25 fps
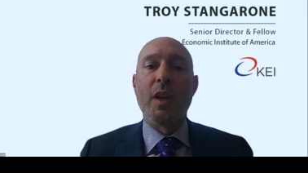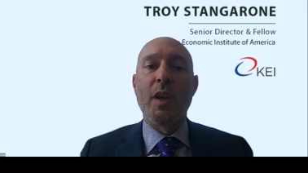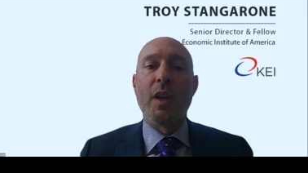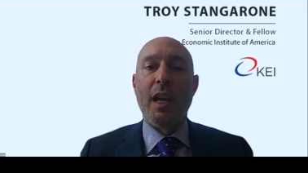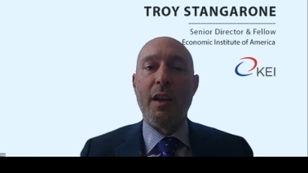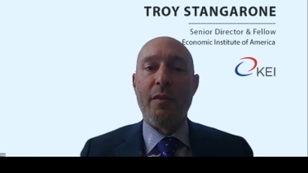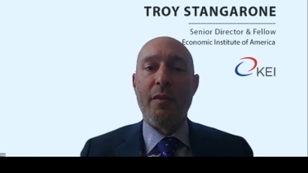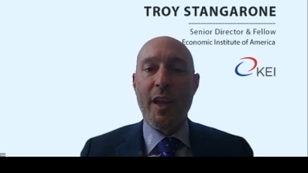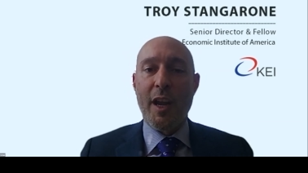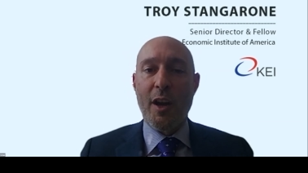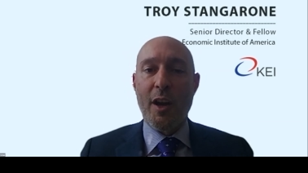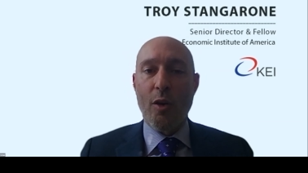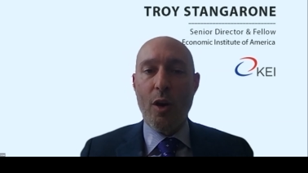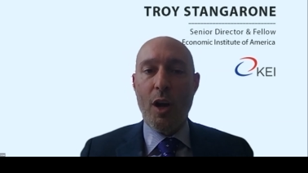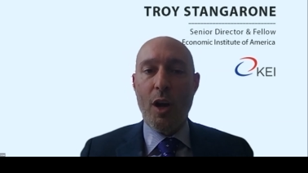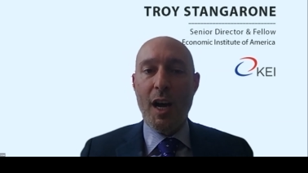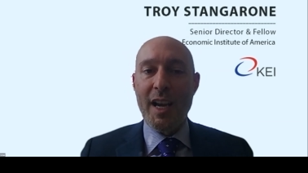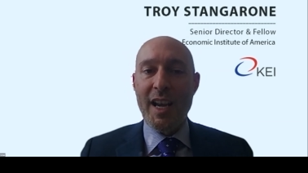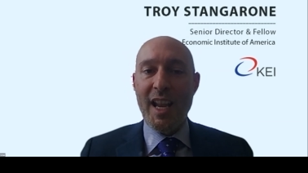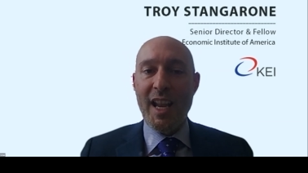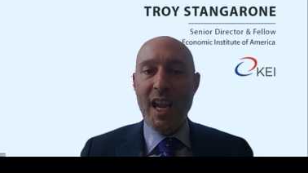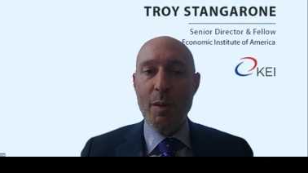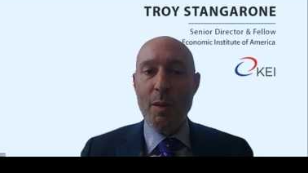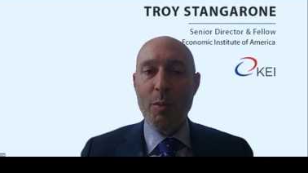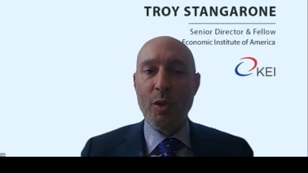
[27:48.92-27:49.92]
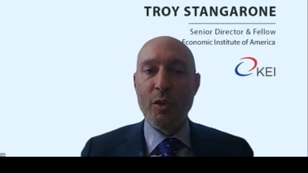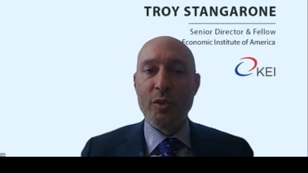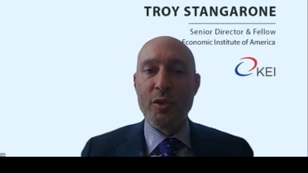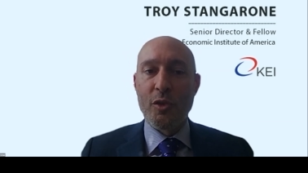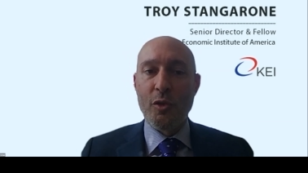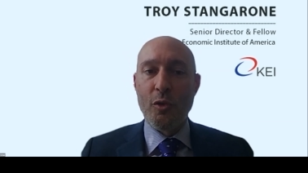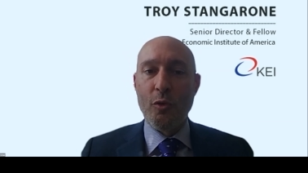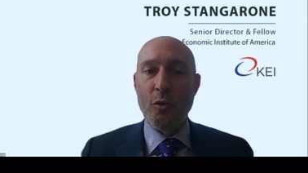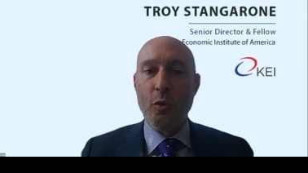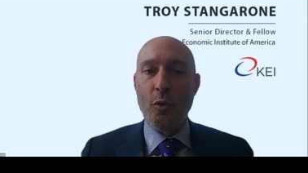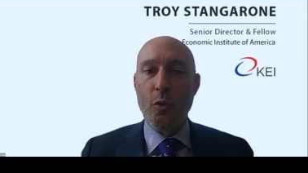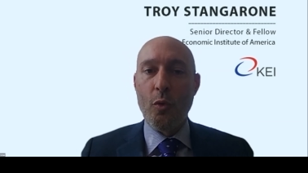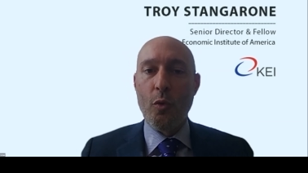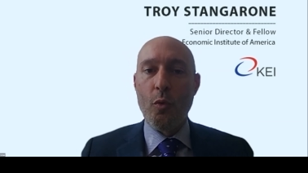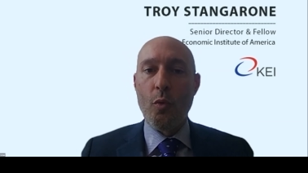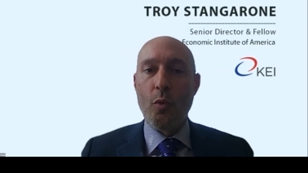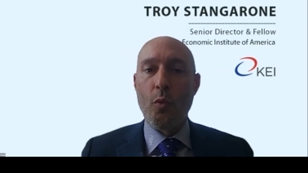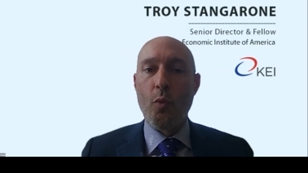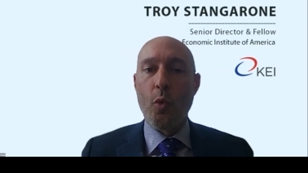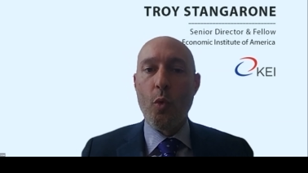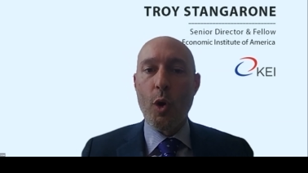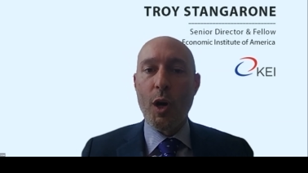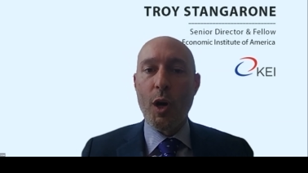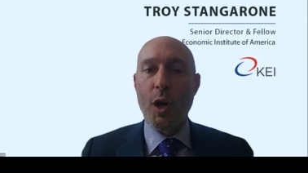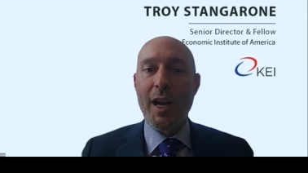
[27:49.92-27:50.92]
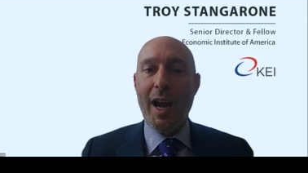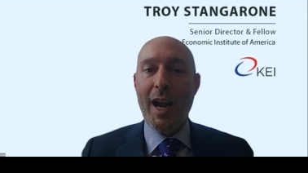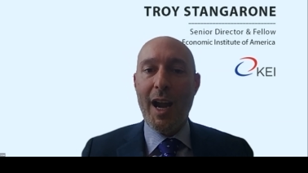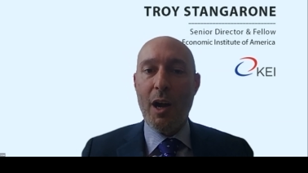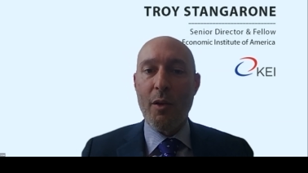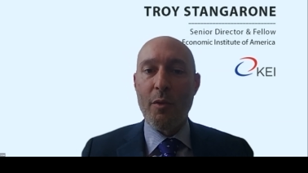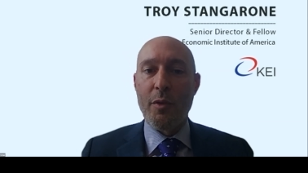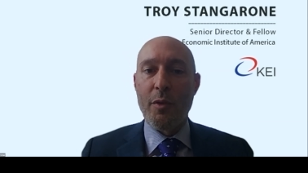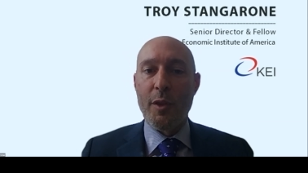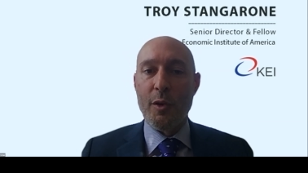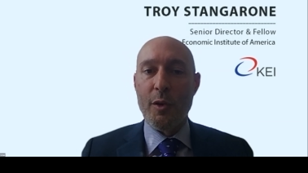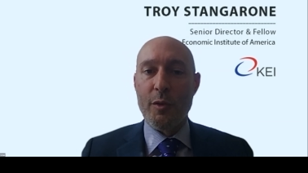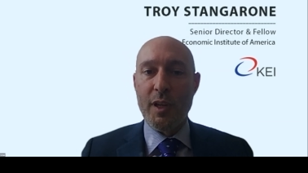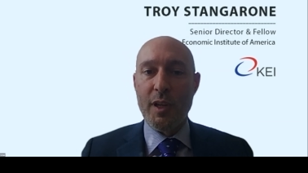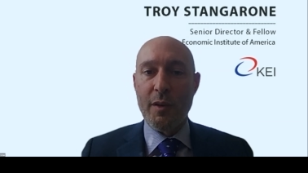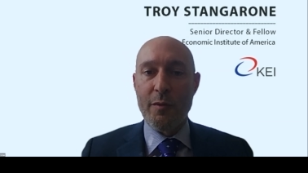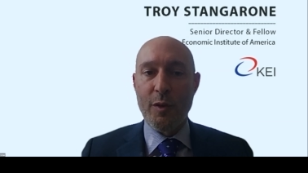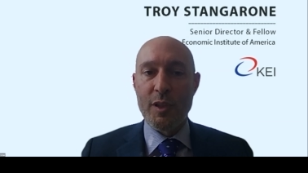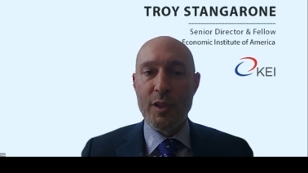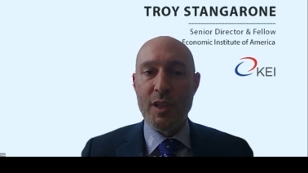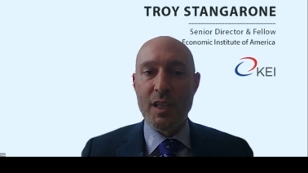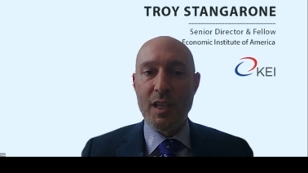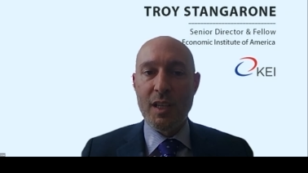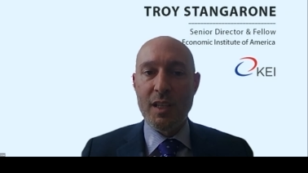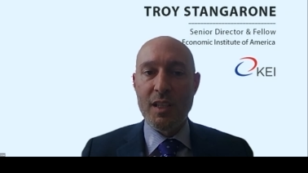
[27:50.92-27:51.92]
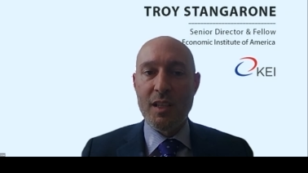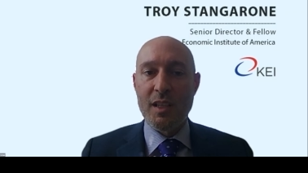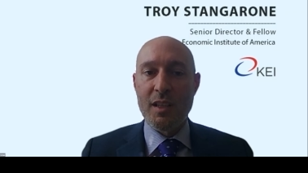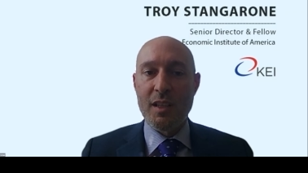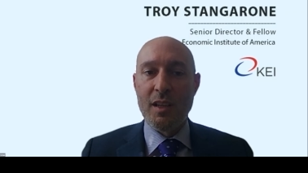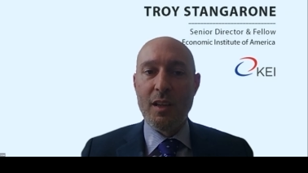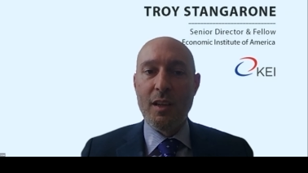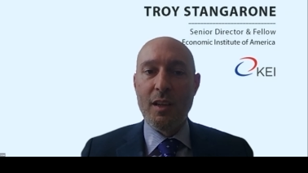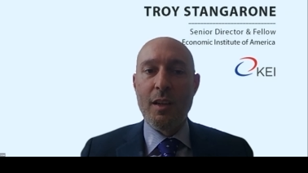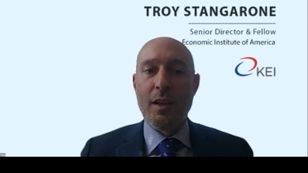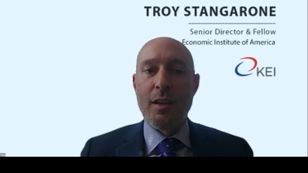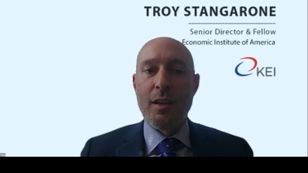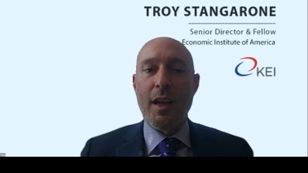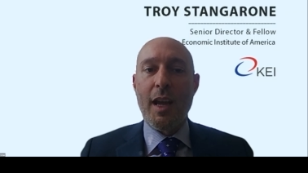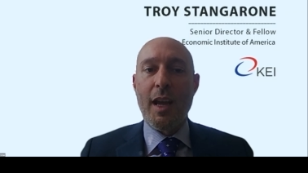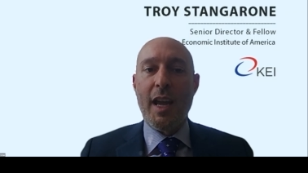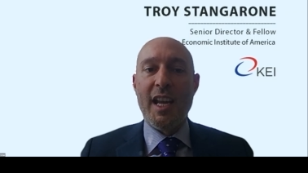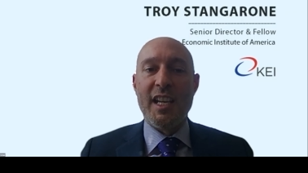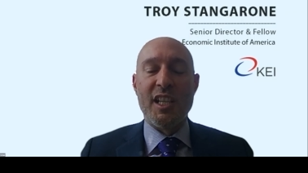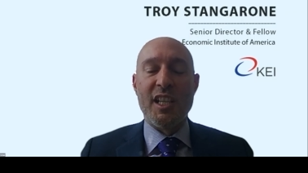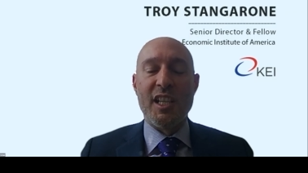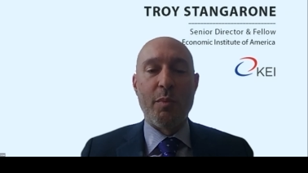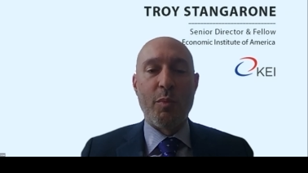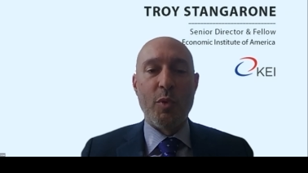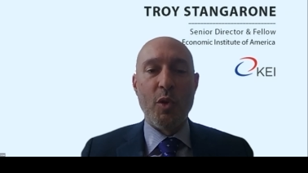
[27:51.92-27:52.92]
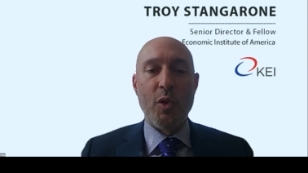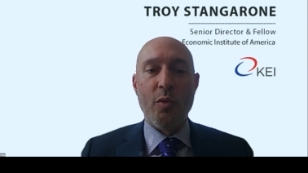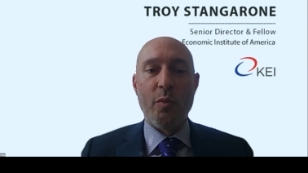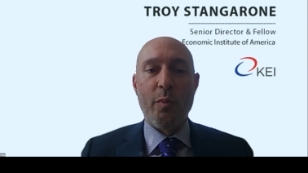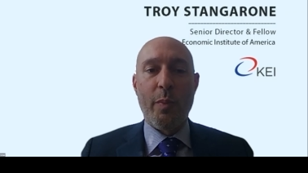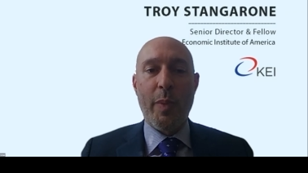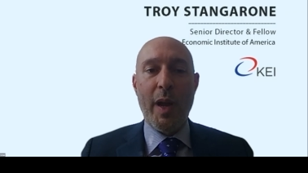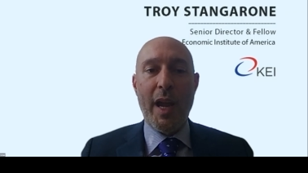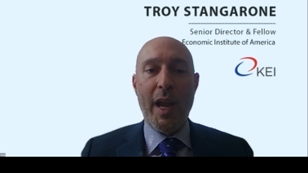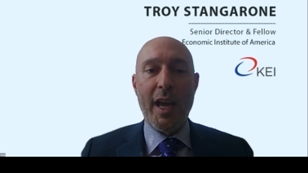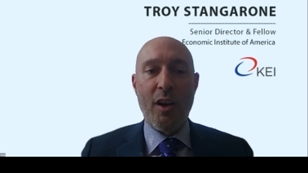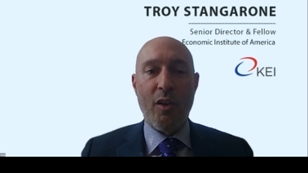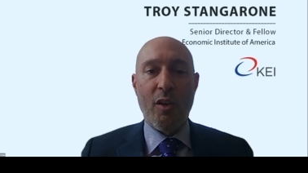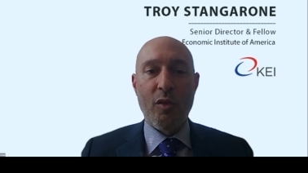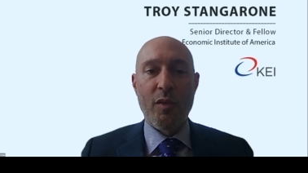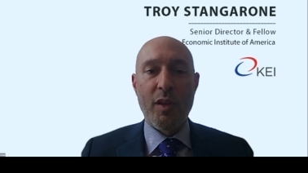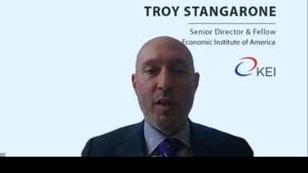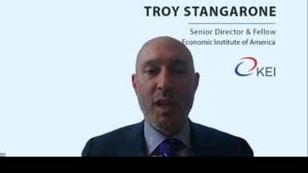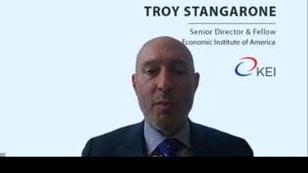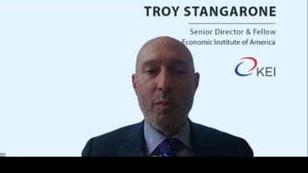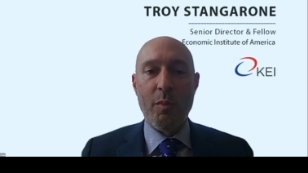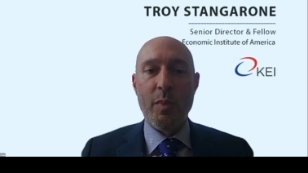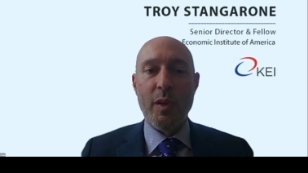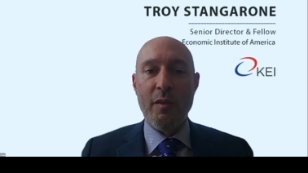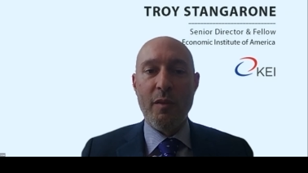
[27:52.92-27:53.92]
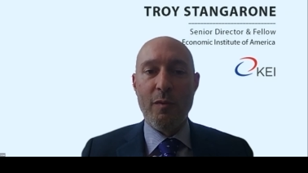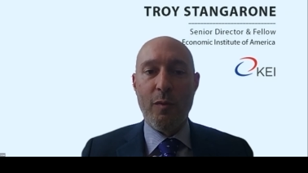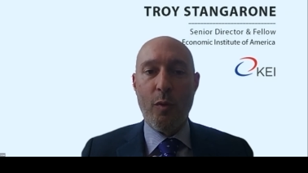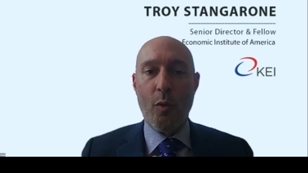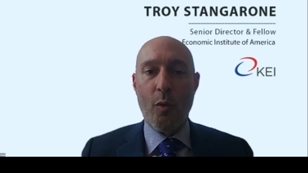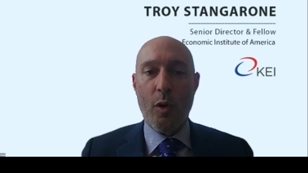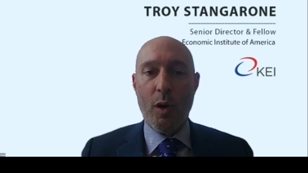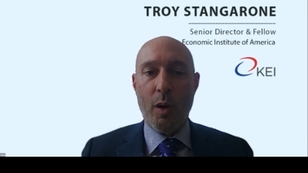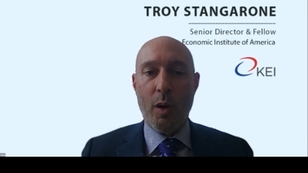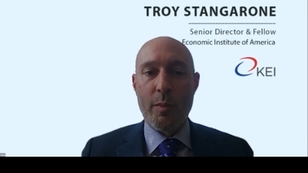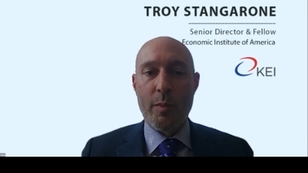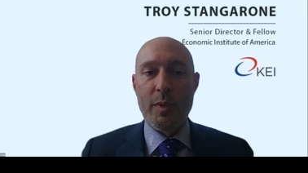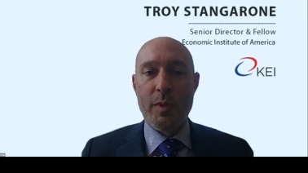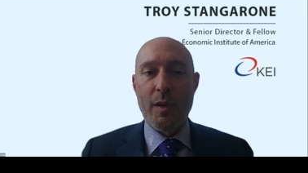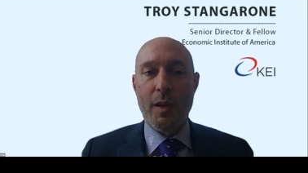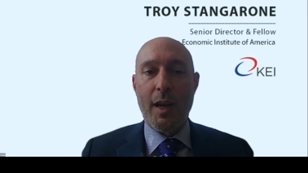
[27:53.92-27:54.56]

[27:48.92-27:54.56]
If they are unable to work out their differences, a dispute panel can be formed.